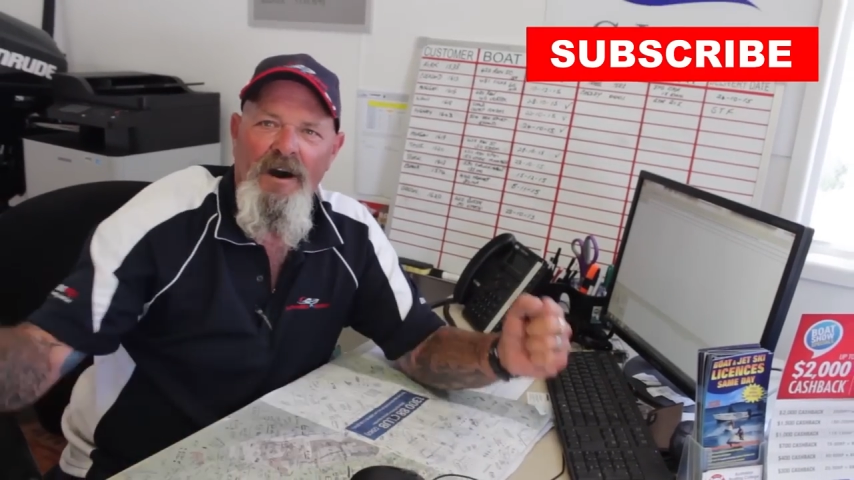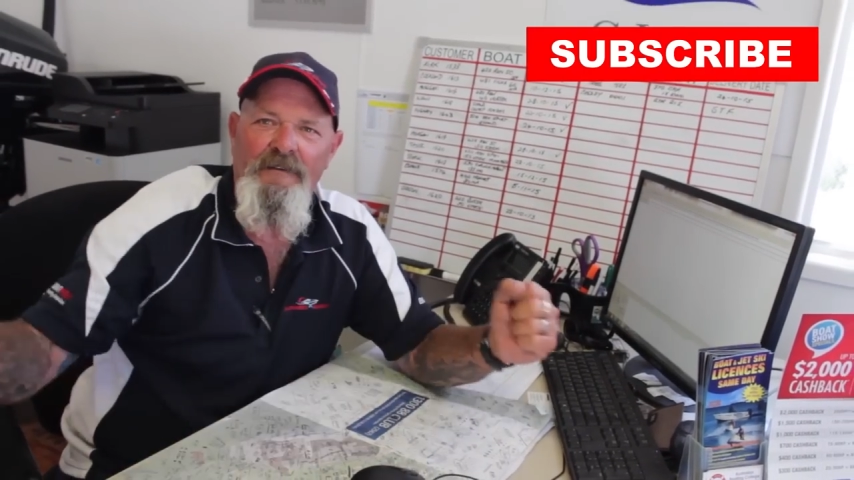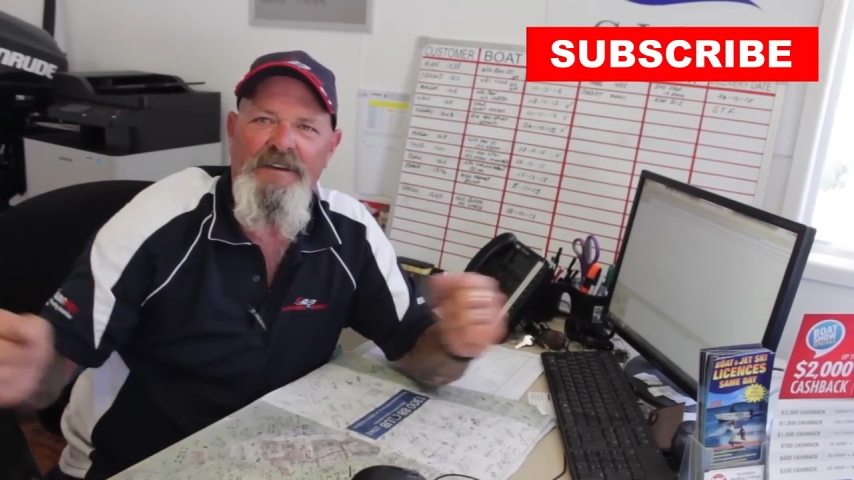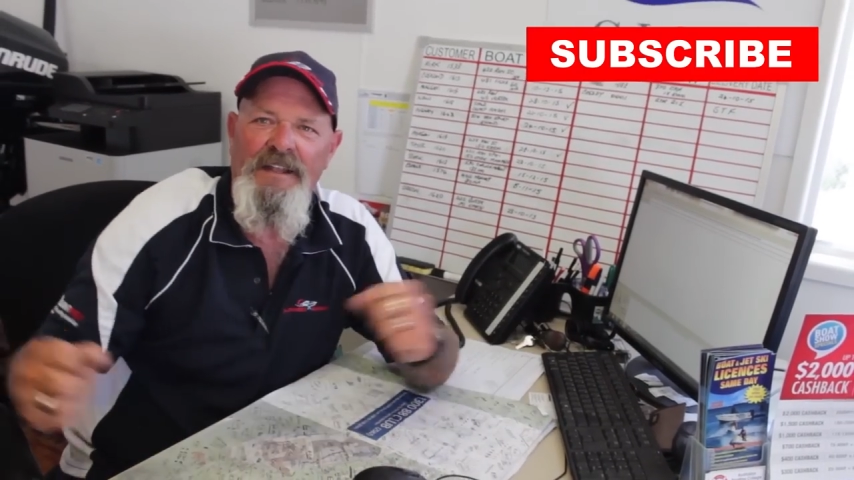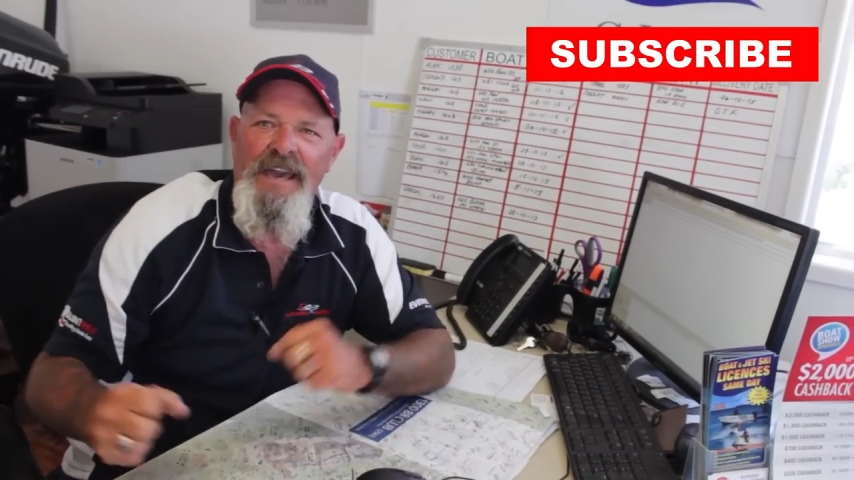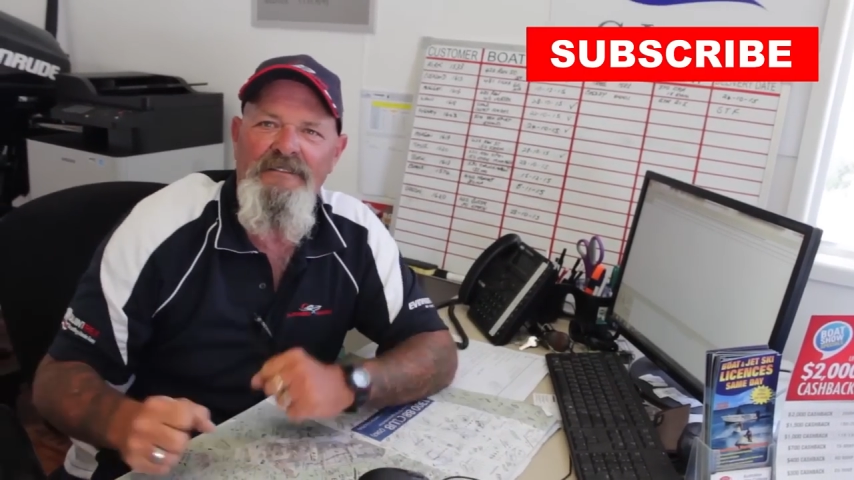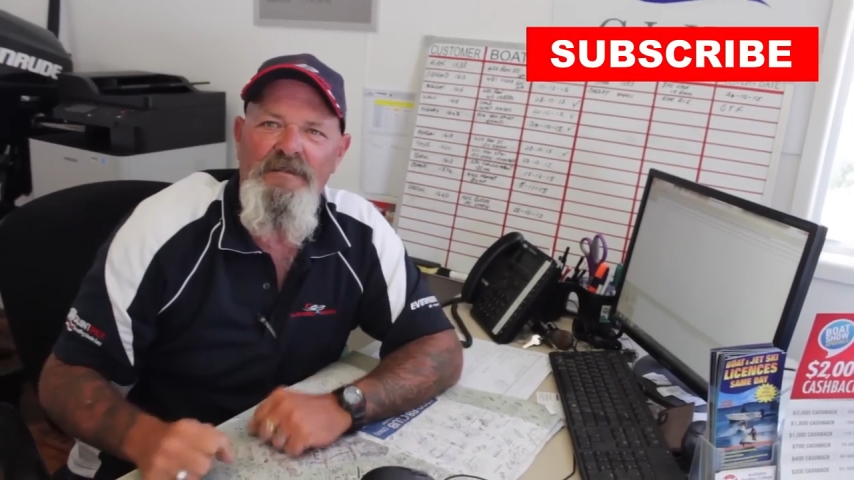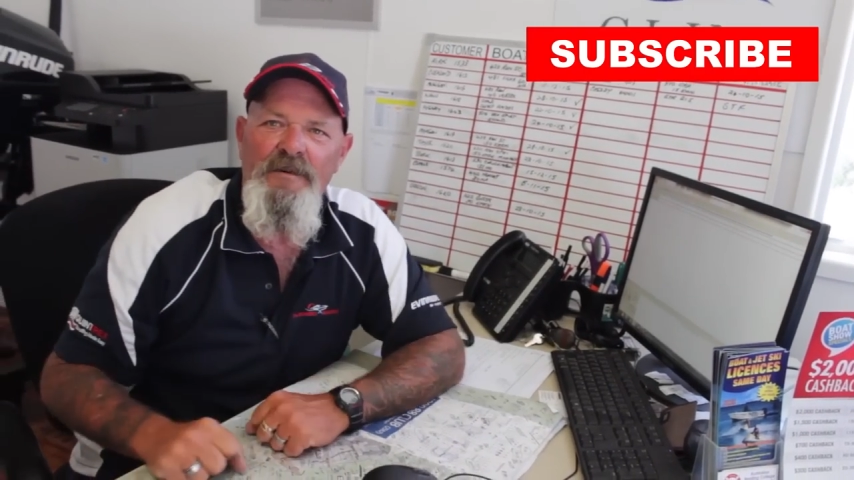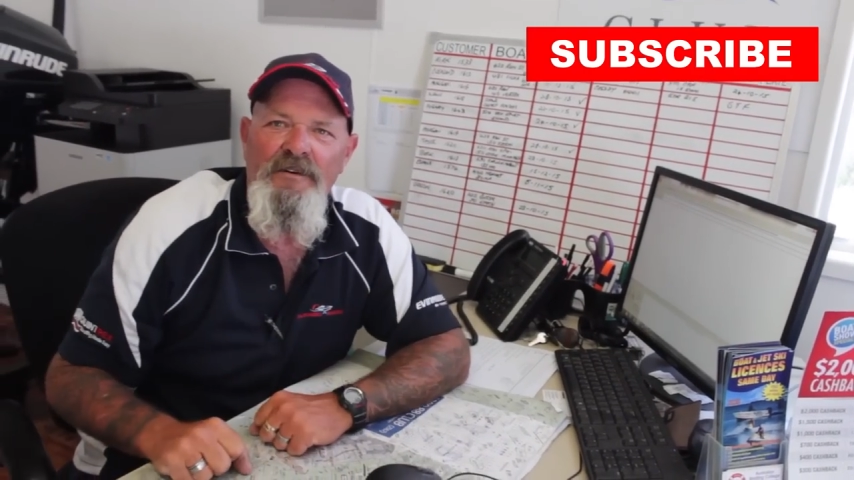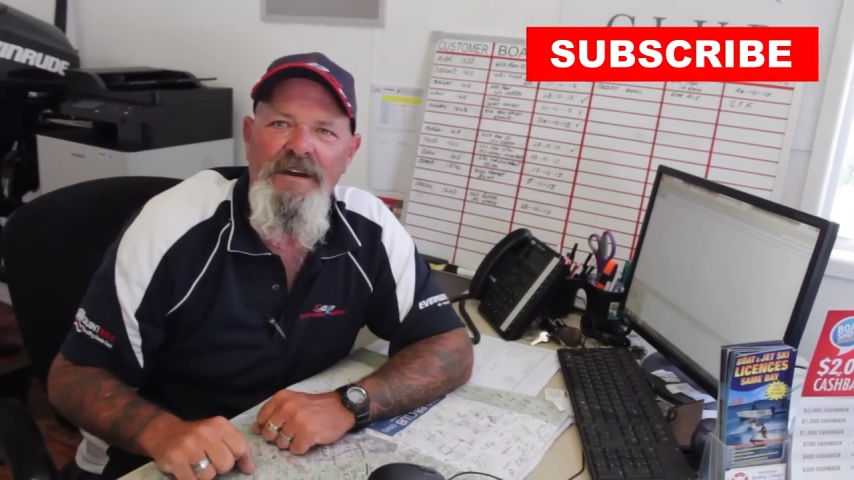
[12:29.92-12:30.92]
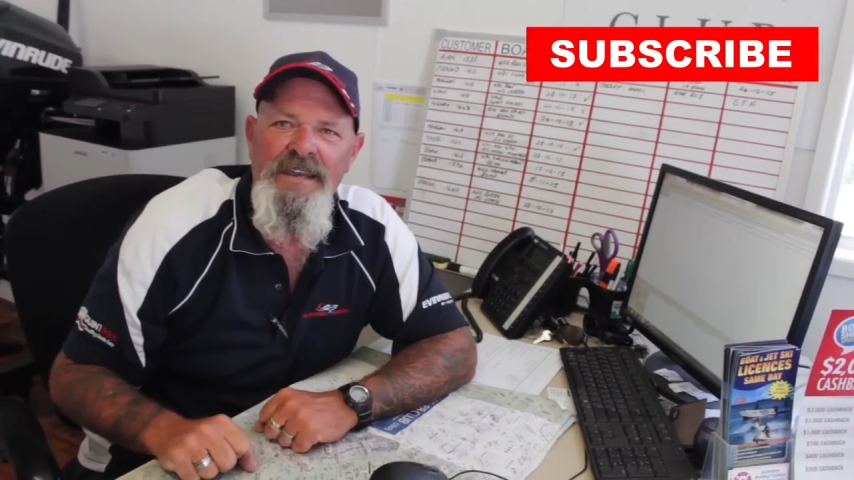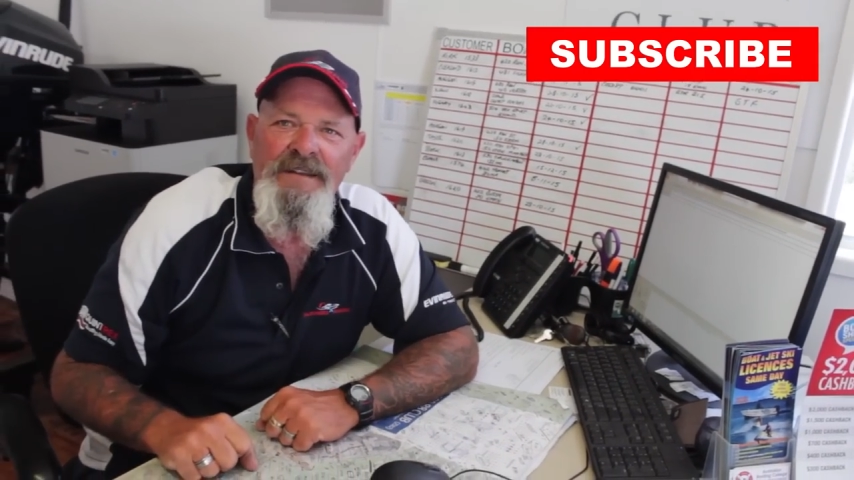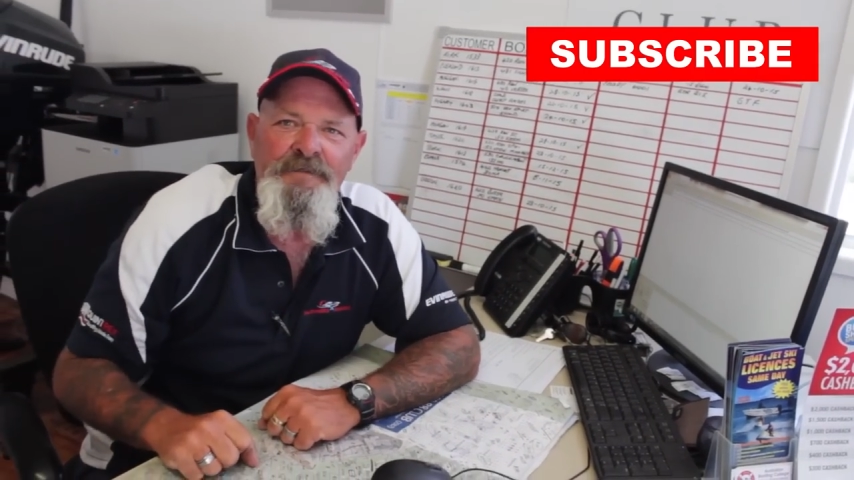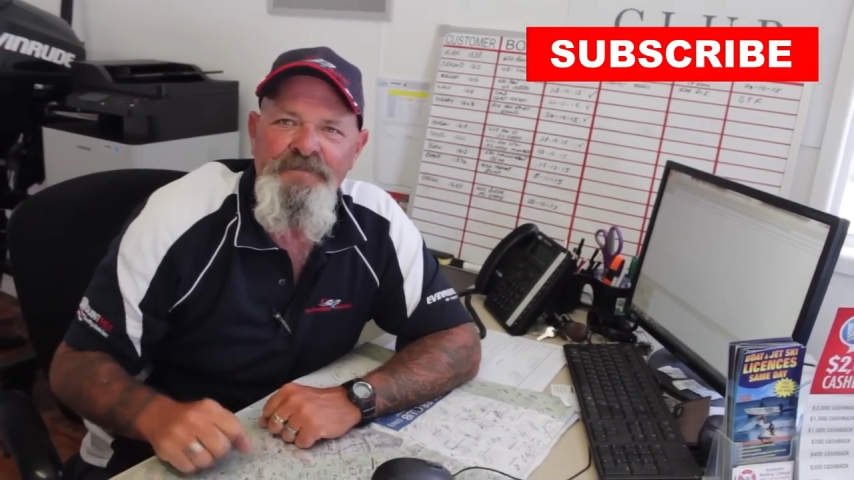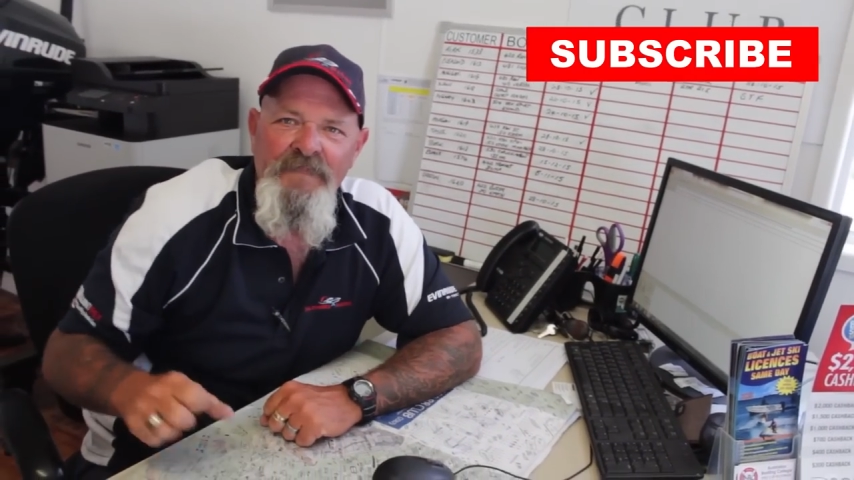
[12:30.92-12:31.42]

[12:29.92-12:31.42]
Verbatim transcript: of Caloundra Marine